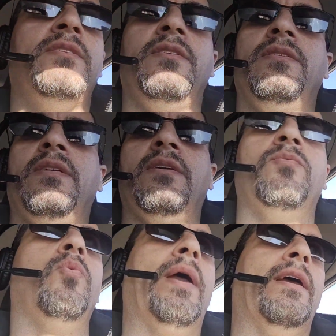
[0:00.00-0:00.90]
to see
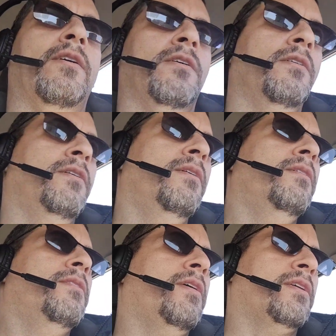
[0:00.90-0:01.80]
where
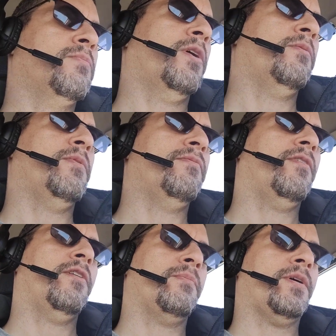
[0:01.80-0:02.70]
things might have been
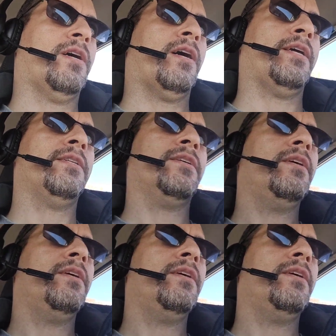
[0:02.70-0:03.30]
falling behind.